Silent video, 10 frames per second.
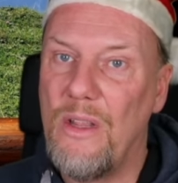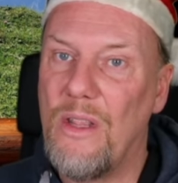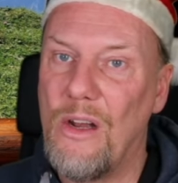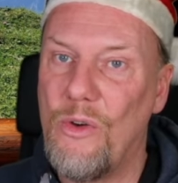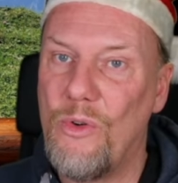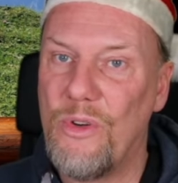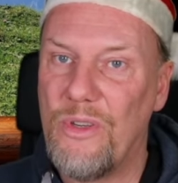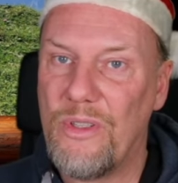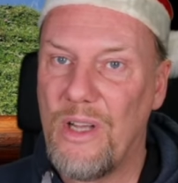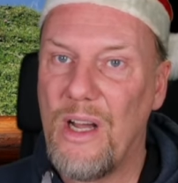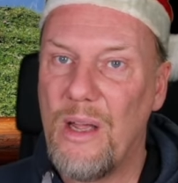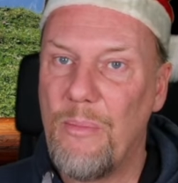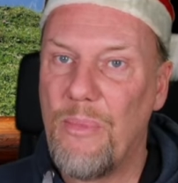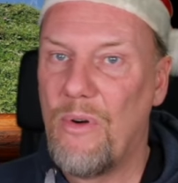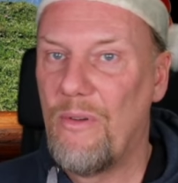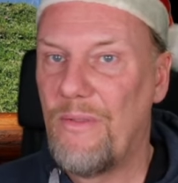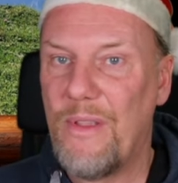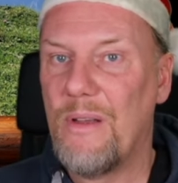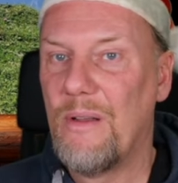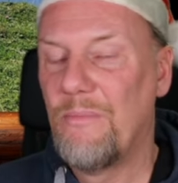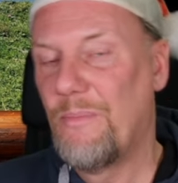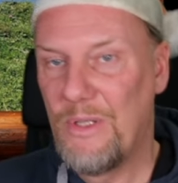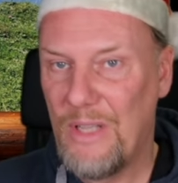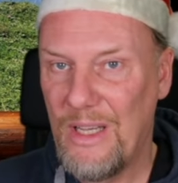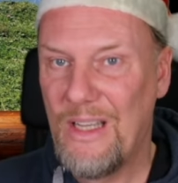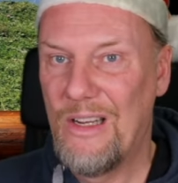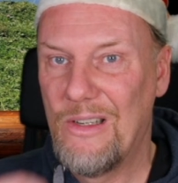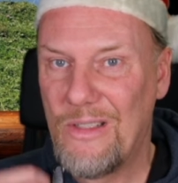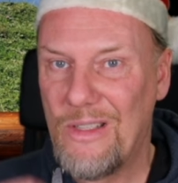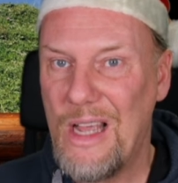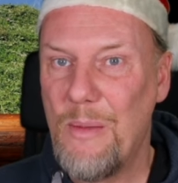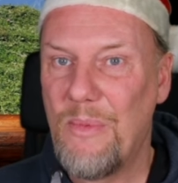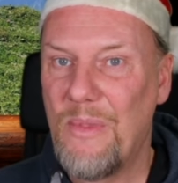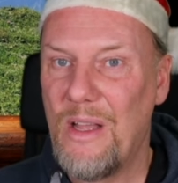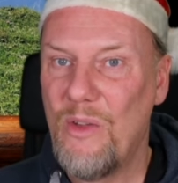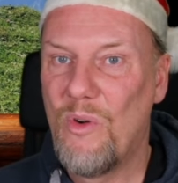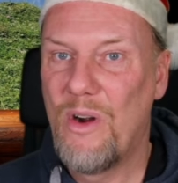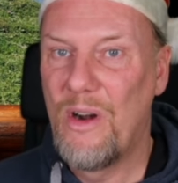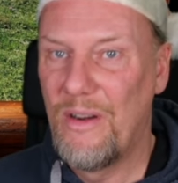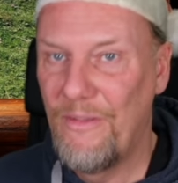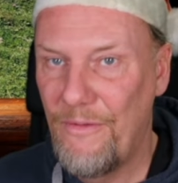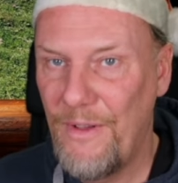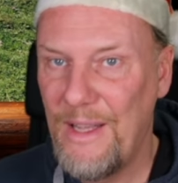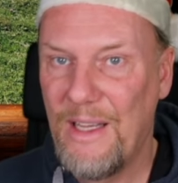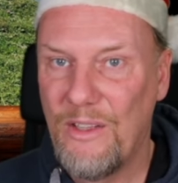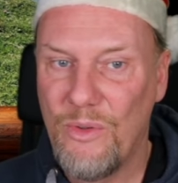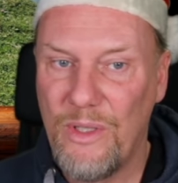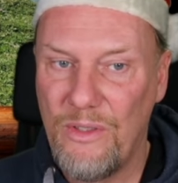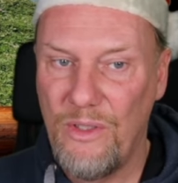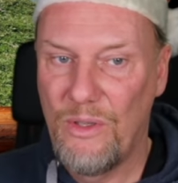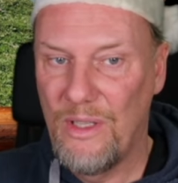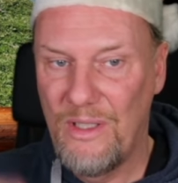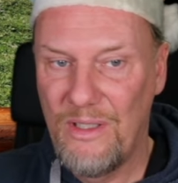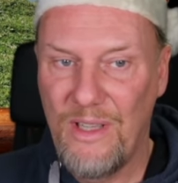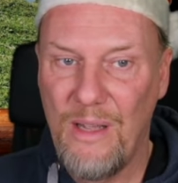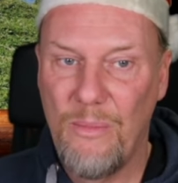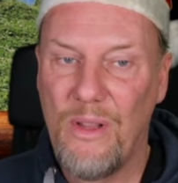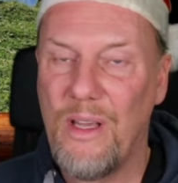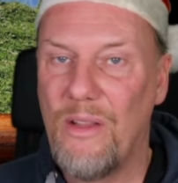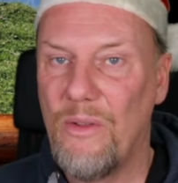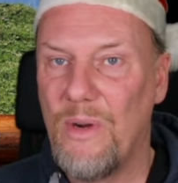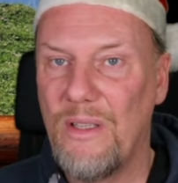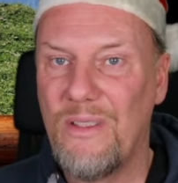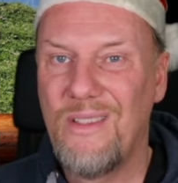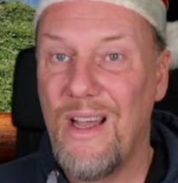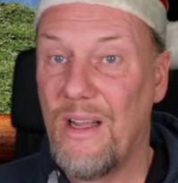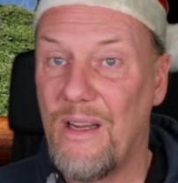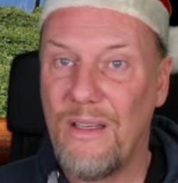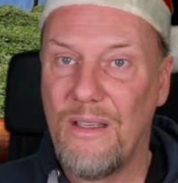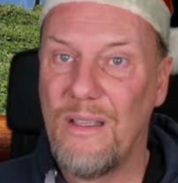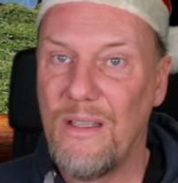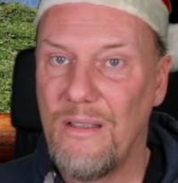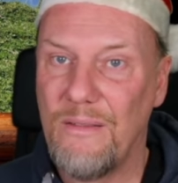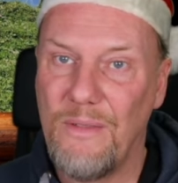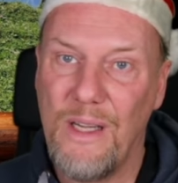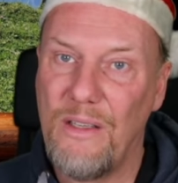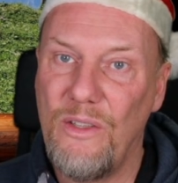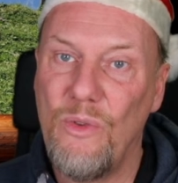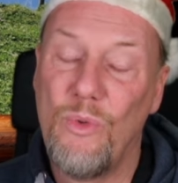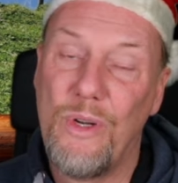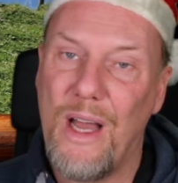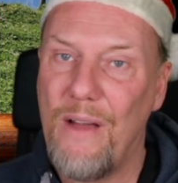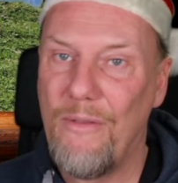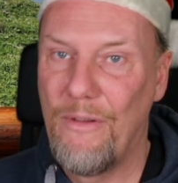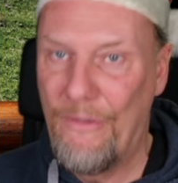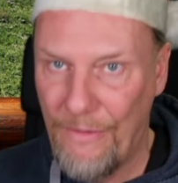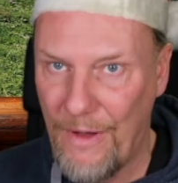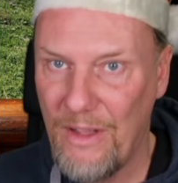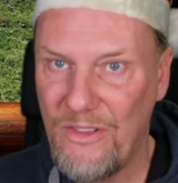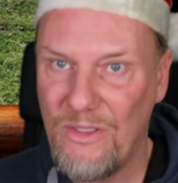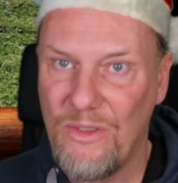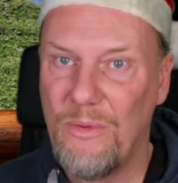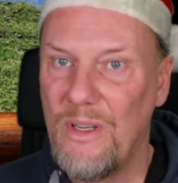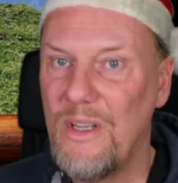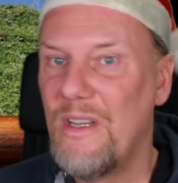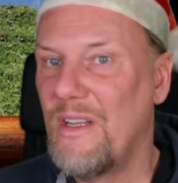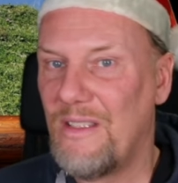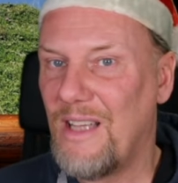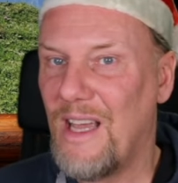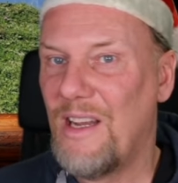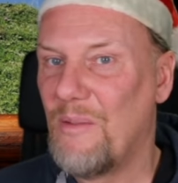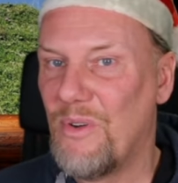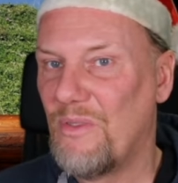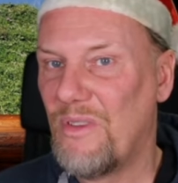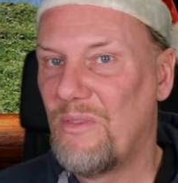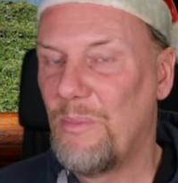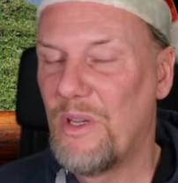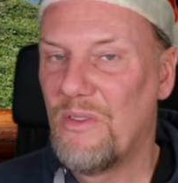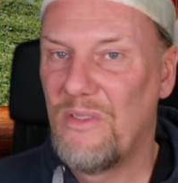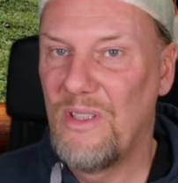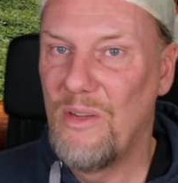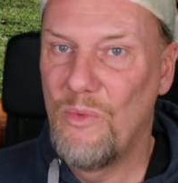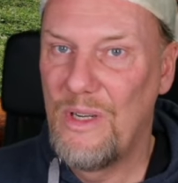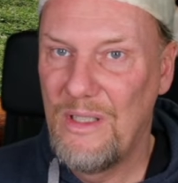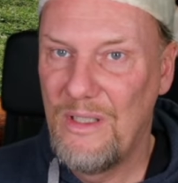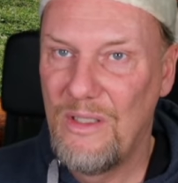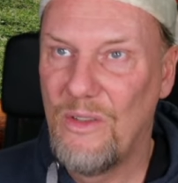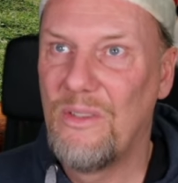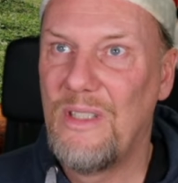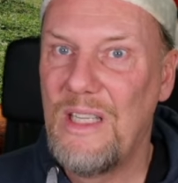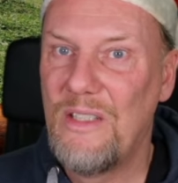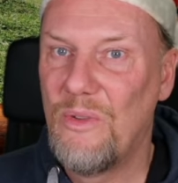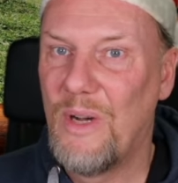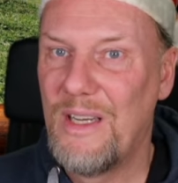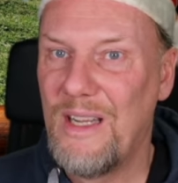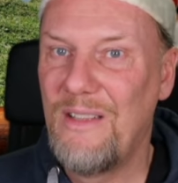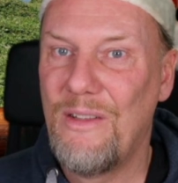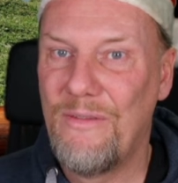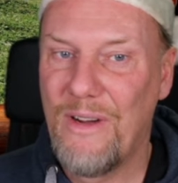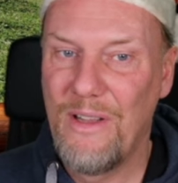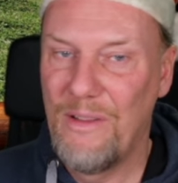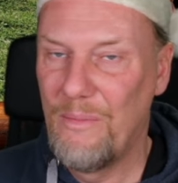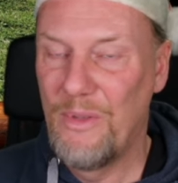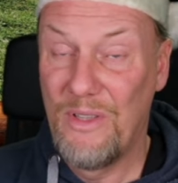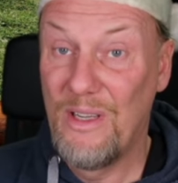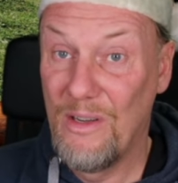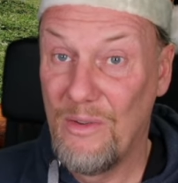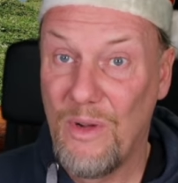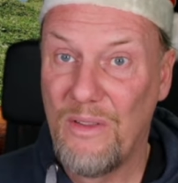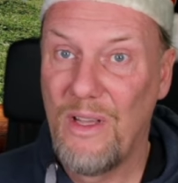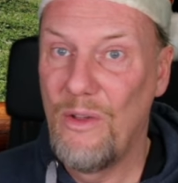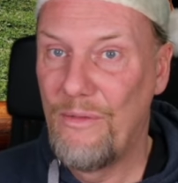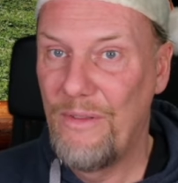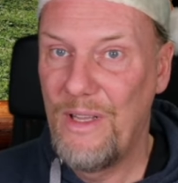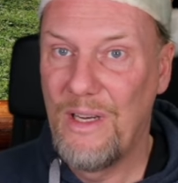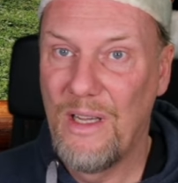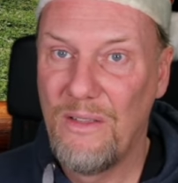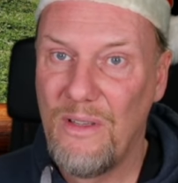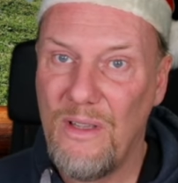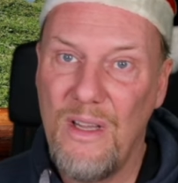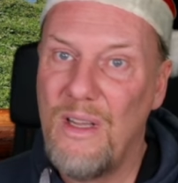loader type of the particular tape that you are feeding to it, you can disable the other ones and you would have a faster scanning process because it would not need to identify the particular one that you're feeding it.